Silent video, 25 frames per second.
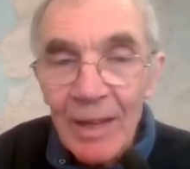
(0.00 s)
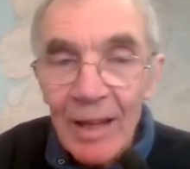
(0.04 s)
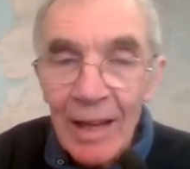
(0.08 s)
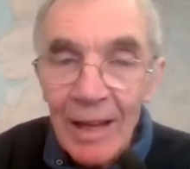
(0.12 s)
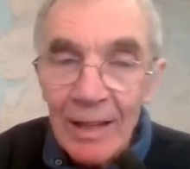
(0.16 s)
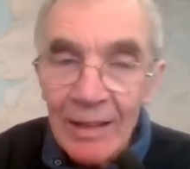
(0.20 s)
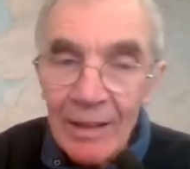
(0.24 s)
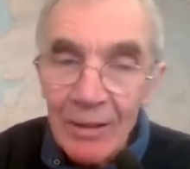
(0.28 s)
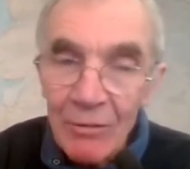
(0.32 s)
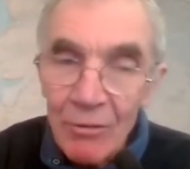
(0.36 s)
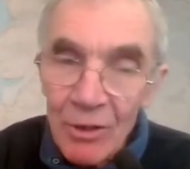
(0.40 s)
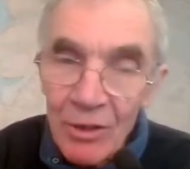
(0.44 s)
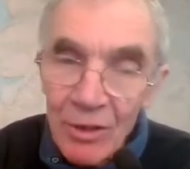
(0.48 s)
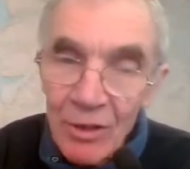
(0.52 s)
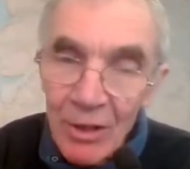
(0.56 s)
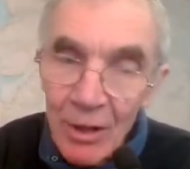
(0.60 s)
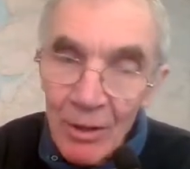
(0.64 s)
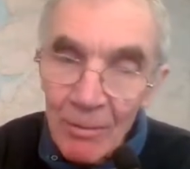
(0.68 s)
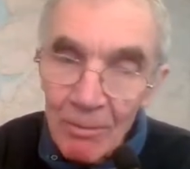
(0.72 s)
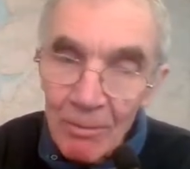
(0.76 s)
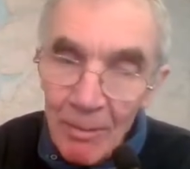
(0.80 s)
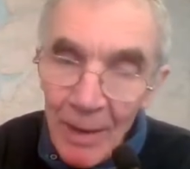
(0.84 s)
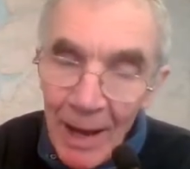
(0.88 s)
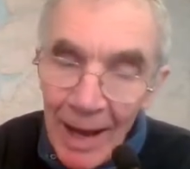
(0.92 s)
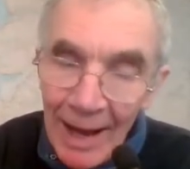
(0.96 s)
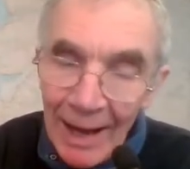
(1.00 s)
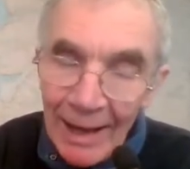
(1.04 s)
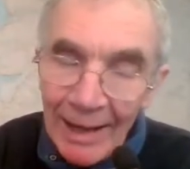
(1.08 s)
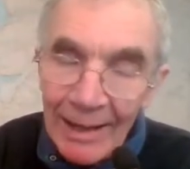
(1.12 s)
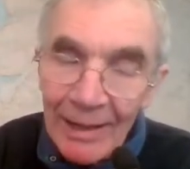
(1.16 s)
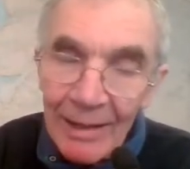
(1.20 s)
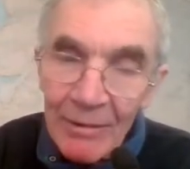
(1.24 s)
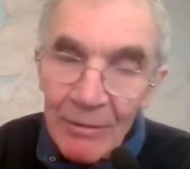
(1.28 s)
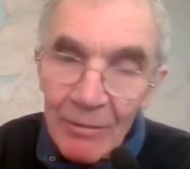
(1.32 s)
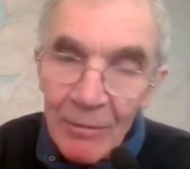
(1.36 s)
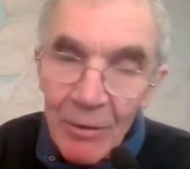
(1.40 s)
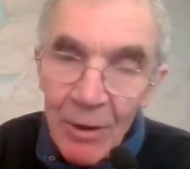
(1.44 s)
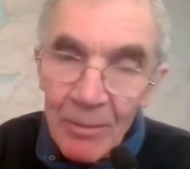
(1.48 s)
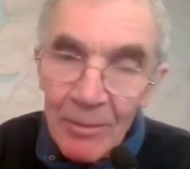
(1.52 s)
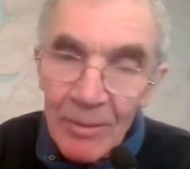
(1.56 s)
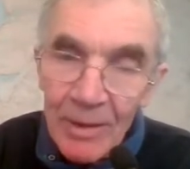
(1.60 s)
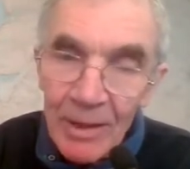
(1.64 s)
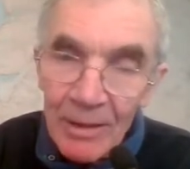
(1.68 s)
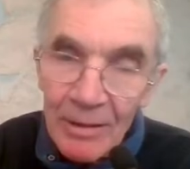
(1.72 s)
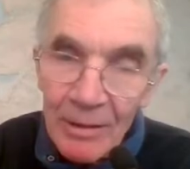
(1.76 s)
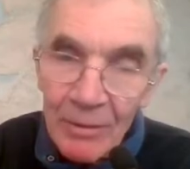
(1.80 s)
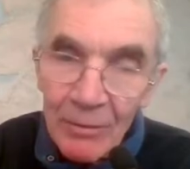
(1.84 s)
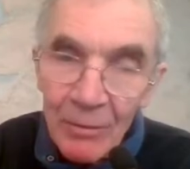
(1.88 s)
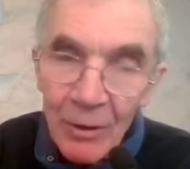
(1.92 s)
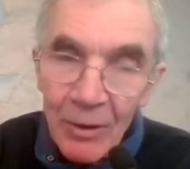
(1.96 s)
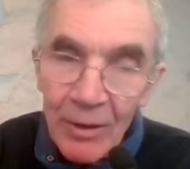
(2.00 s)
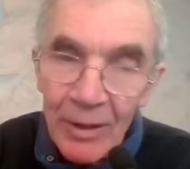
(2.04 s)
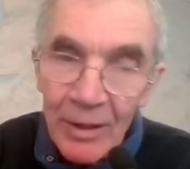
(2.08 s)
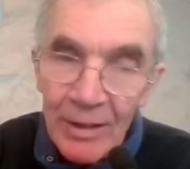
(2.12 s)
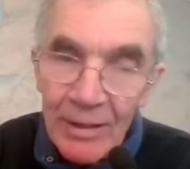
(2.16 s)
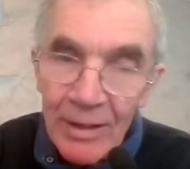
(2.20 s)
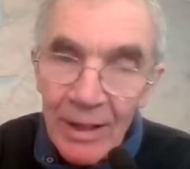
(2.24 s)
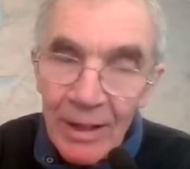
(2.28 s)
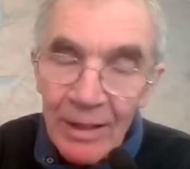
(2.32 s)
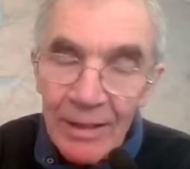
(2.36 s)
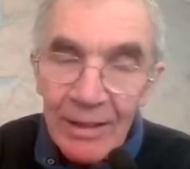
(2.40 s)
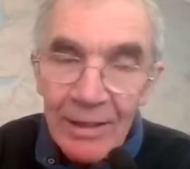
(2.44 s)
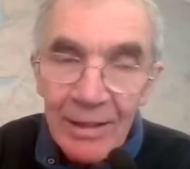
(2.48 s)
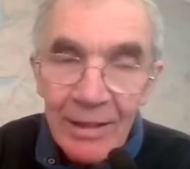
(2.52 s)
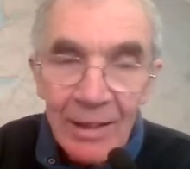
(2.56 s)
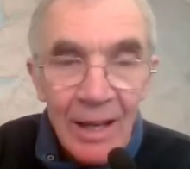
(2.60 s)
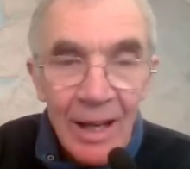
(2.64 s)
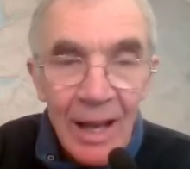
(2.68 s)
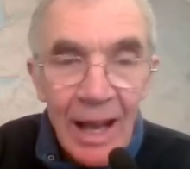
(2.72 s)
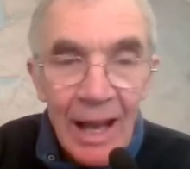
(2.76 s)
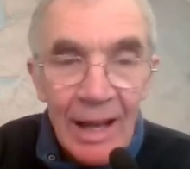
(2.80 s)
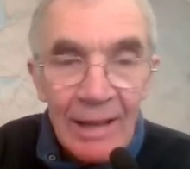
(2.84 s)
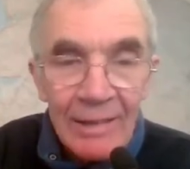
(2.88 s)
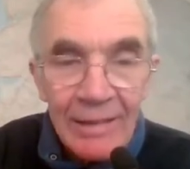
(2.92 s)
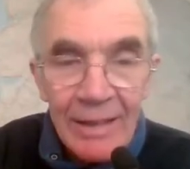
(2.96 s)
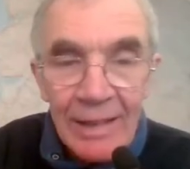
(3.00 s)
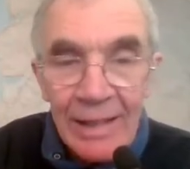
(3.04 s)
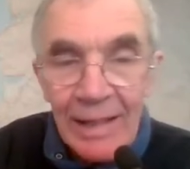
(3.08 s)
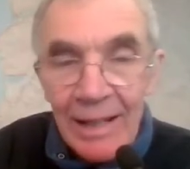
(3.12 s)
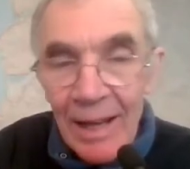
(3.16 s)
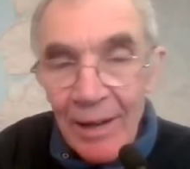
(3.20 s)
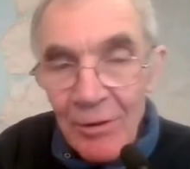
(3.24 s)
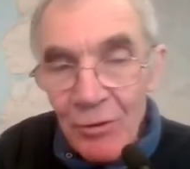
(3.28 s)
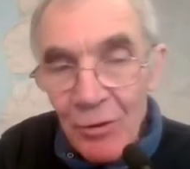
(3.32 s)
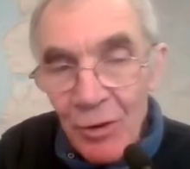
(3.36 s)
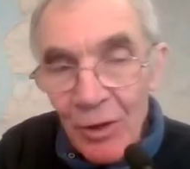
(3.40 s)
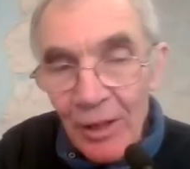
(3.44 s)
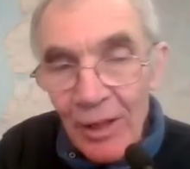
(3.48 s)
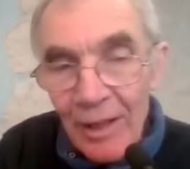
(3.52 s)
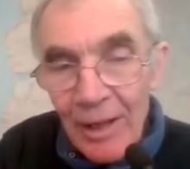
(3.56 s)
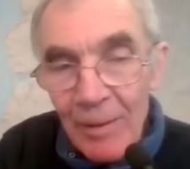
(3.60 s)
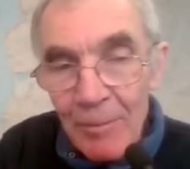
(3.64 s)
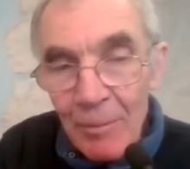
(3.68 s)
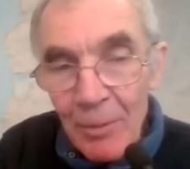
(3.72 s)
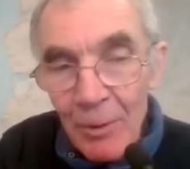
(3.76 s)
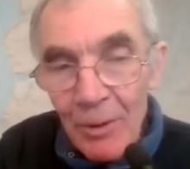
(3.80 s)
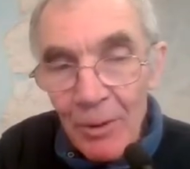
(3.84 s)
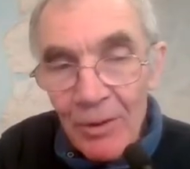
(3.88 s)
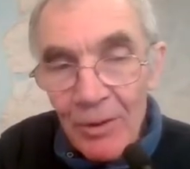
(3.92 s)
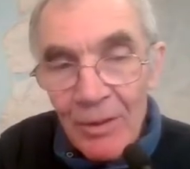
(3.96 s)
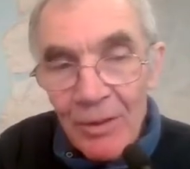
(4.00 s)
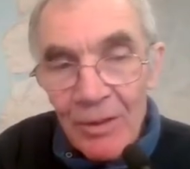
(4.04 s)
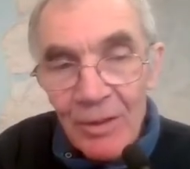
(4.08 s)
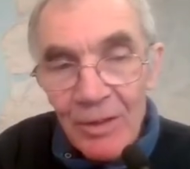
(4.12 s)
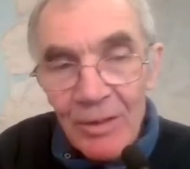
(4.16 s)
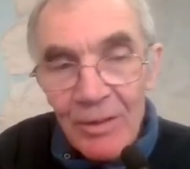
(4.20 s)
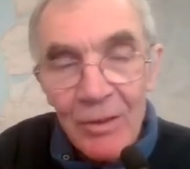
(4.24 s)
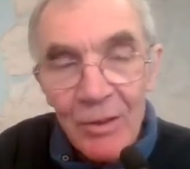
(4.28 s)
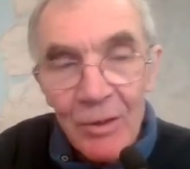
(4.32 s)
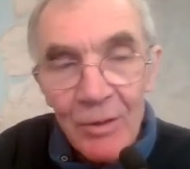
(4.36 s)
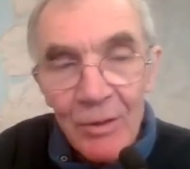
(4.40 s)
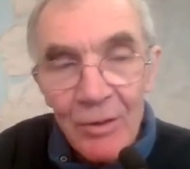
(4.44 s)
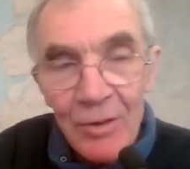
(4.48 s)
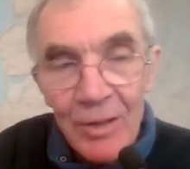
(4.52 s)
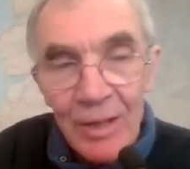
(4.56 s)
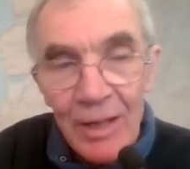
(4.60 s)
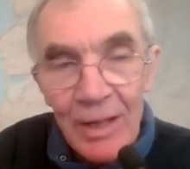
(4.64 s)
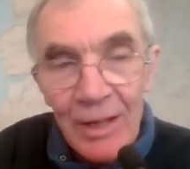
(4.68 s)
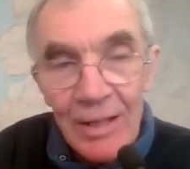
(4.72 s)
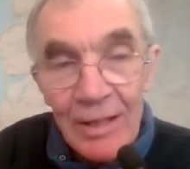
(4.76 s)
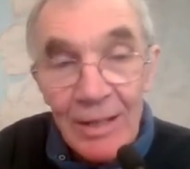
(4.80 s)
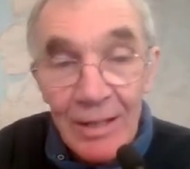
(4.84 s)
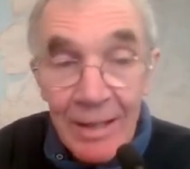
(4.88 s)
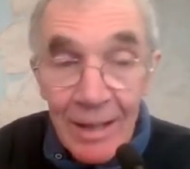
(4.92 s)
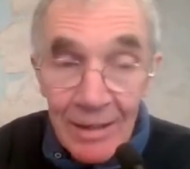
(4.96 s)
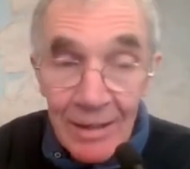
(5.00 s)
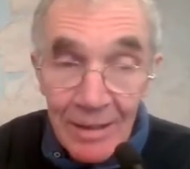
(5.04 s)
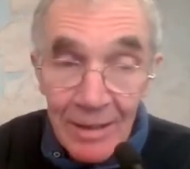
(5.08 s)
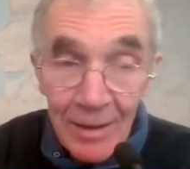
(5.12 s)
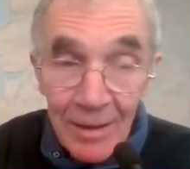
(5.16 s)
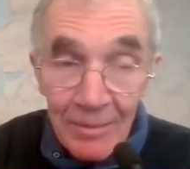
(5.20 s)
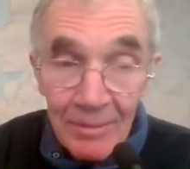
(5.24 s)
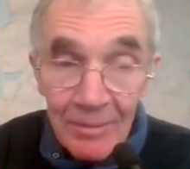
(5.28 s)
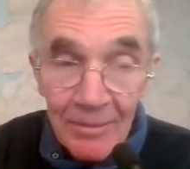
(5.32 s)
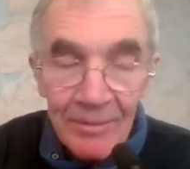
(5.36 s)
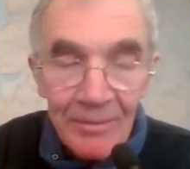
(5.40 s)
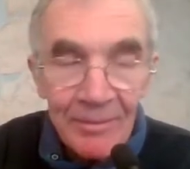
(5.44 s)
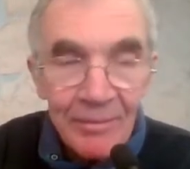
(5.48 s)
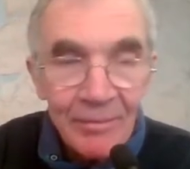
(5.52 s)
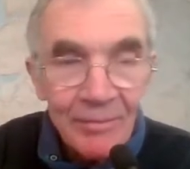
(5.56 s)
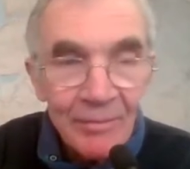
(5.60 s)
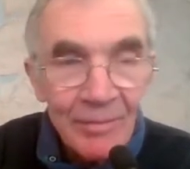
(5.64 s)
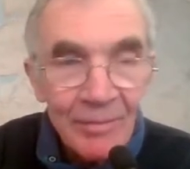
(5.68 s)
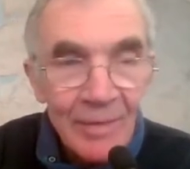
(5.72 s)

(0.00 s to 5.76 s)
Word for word: and the return back from the underfloor heating and the electrical input to the system.